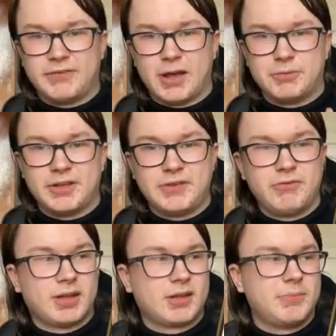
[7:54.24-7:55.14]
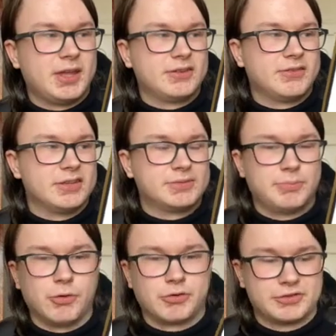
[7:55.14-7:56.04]
would definitely recommend this
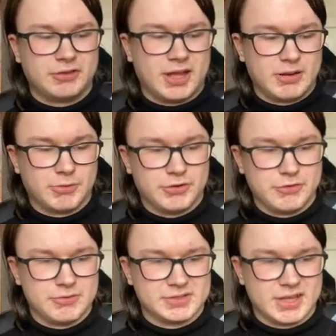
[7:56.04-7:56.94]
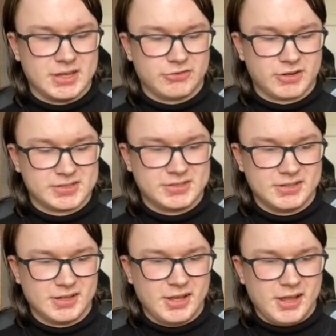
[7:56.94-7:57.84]
book to anyone who is
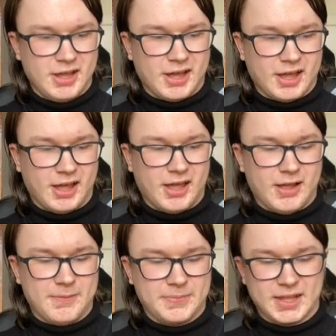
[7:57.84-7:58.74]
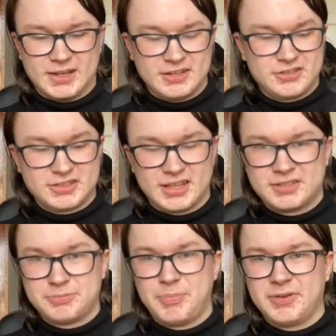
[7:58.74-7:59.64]
interested. And it's
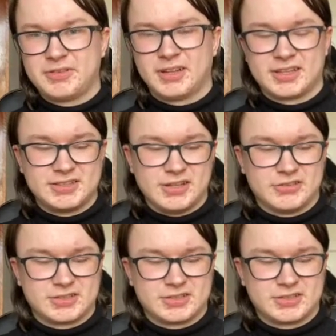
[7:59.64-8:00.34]
a bit, like I said, it just